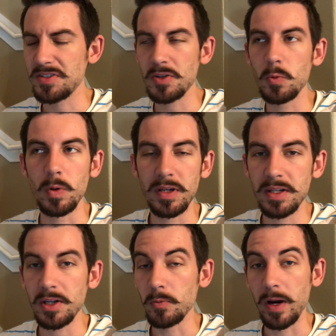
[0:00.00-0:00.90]
so
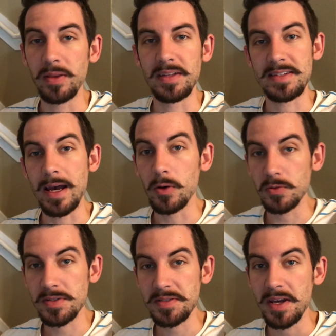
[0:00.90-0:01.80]
windy around this
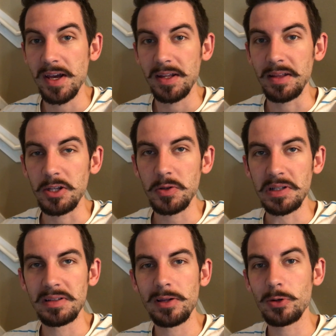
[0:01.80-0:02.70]
house that you
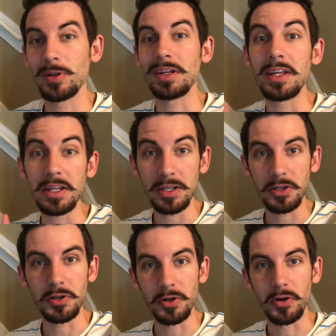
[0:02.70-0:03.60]
can literally
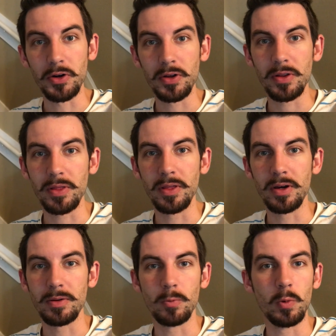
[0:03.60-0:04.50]
hear
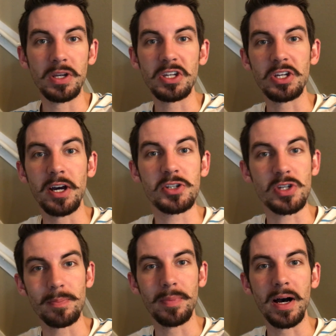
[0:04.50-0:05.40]
the wind
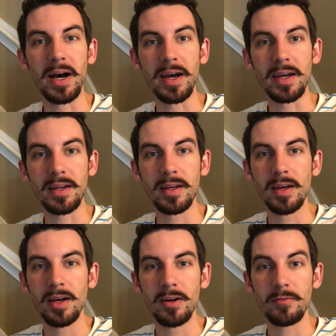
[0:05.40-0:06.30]
gushing by
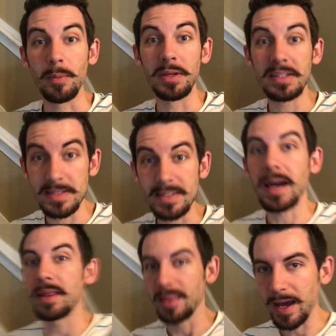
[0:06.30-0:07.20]
from
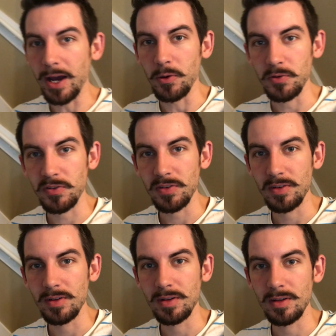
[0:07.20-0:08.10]
inside the house.
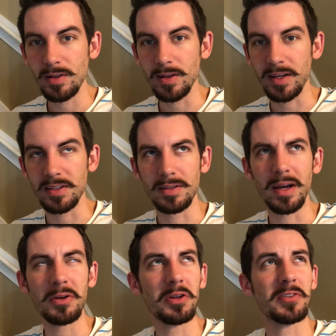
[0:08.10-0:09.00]
Like
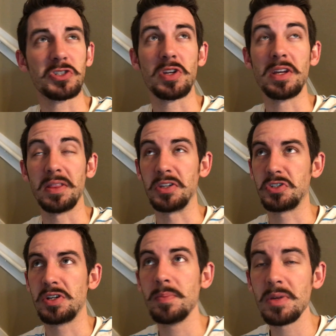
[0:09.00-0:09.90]
I don't know if it's shaking the
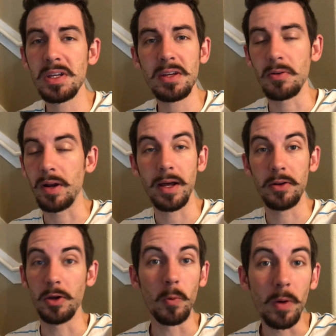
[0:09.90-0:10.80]
chimney or I
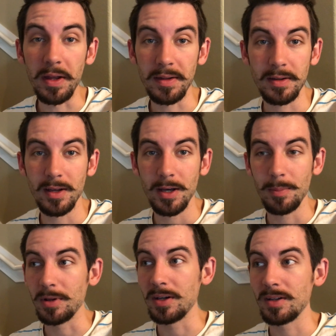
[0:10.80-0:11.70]
don't know what,
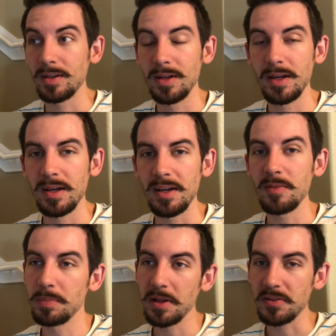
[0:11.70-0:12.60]
but
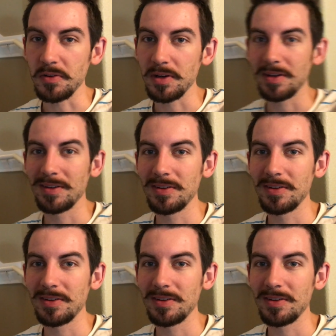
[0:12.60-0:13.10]
it's blustery.